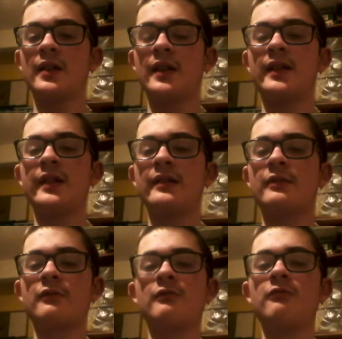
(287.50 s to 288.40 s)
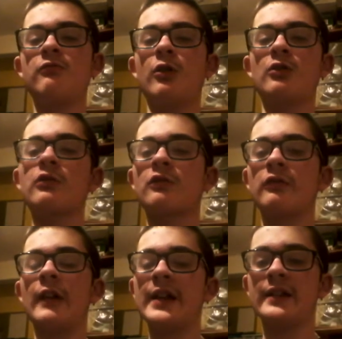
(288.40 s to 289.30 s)
This is what
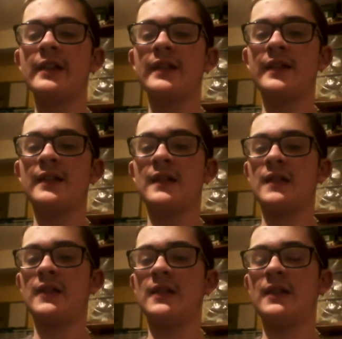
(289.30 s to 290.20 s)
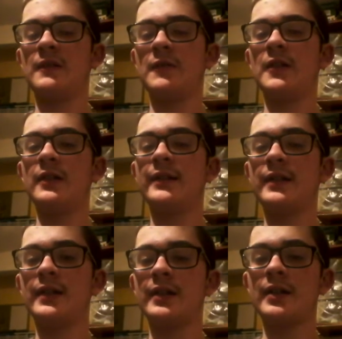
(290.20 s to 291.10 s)
greatness feels
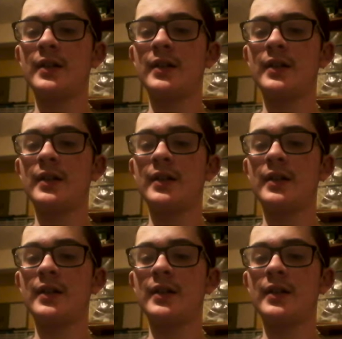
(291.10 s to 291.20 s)
like.